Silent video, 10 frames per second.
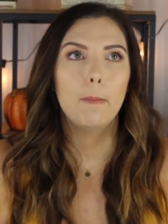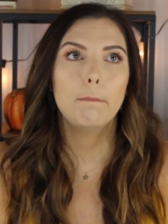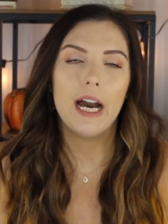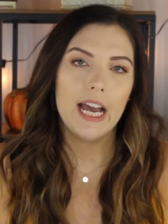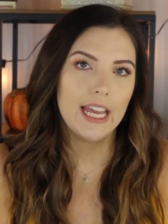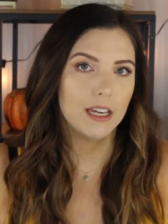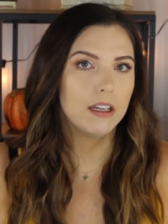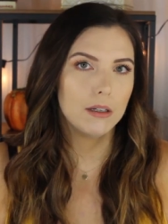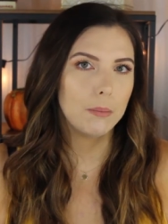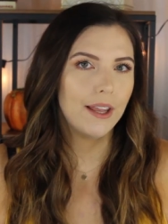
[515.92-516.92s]

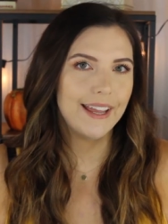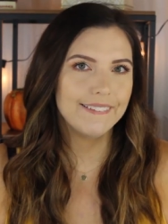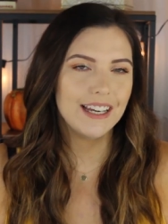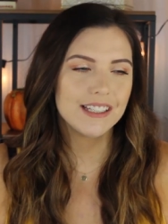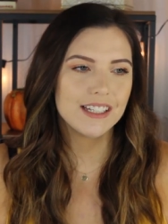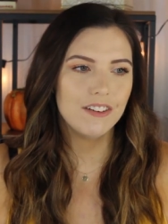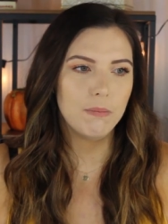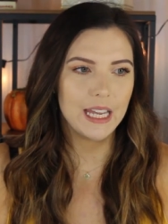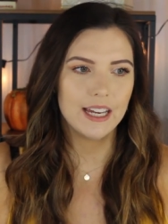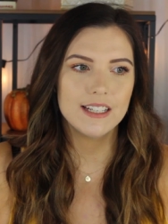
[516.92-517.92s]
by applying that stuff
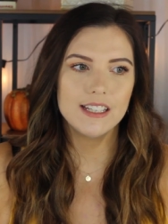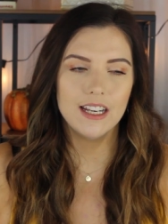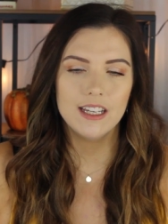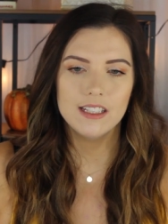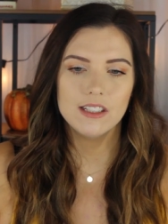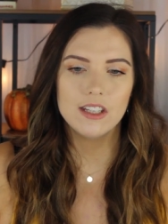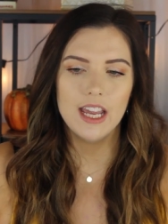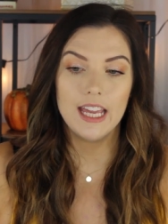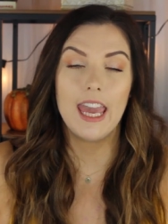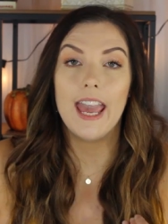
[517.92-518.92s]
because it is,
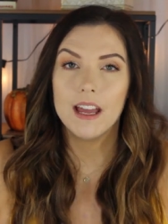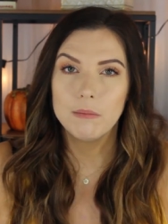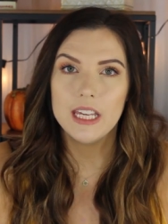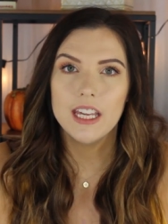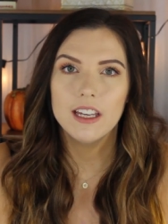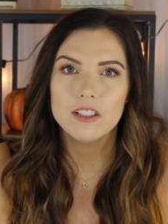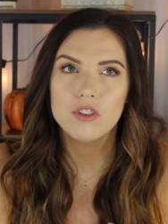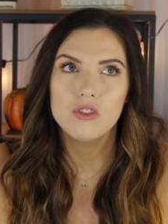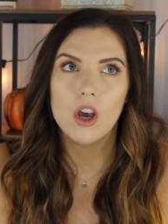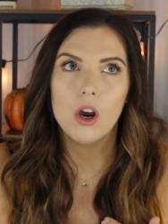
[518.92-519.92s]
it can be
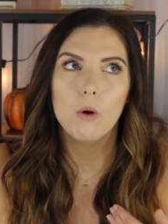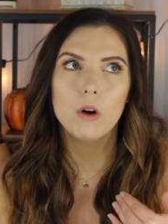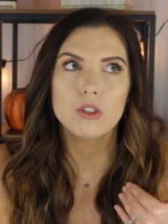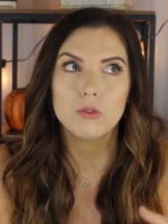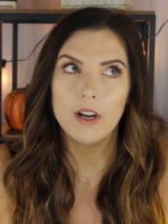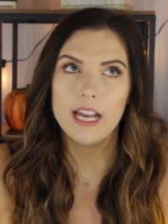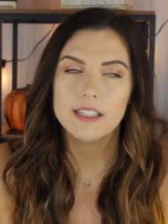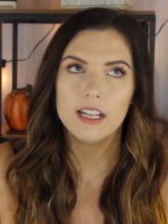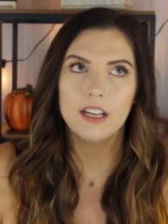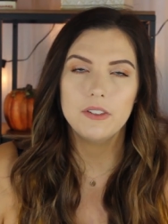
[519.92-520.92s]
so
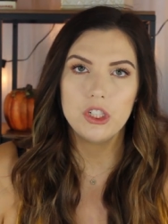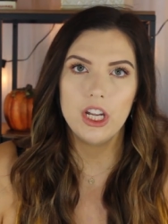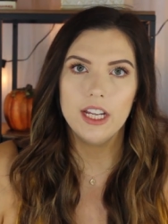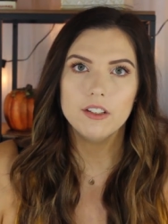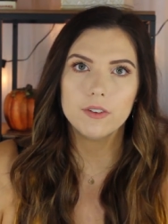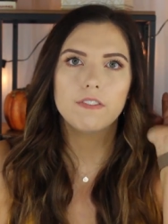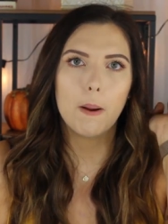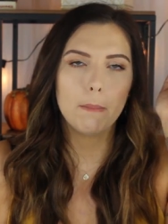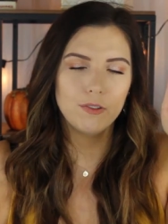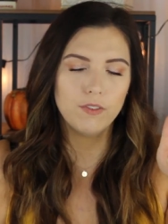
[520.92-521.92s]
drastic of a change
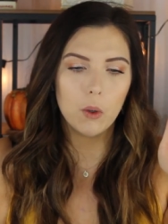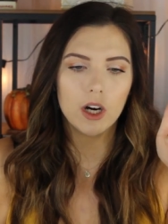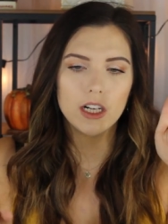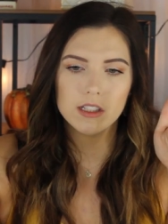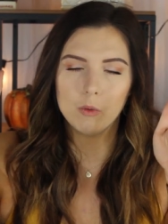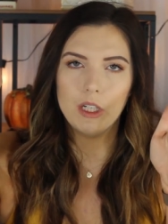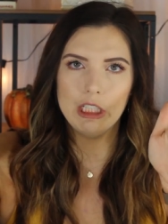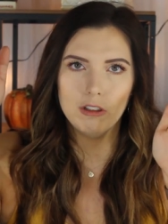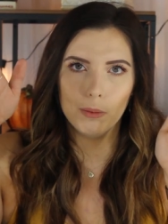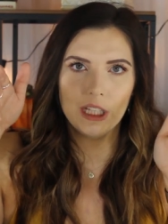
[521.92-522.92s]
from before to when
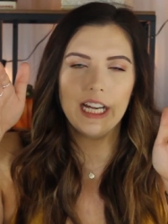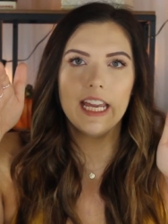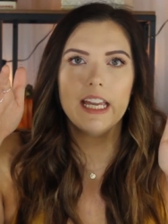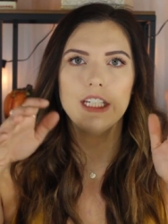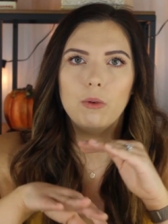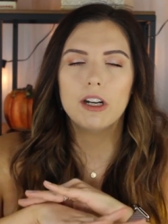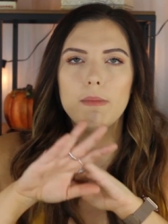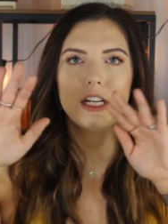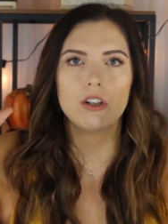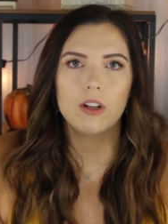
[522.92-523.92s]
you apply it and you wanna
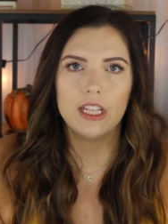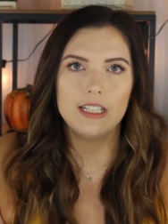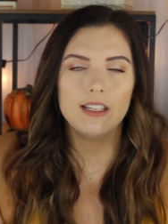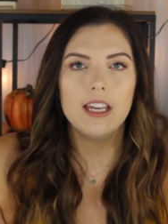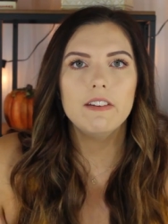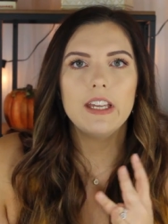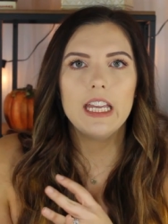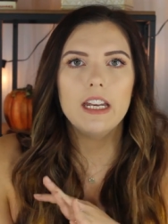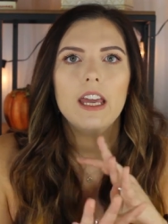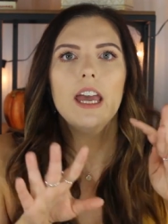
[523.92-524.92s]
make sure that it's
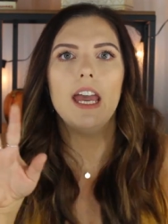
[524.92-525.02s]
even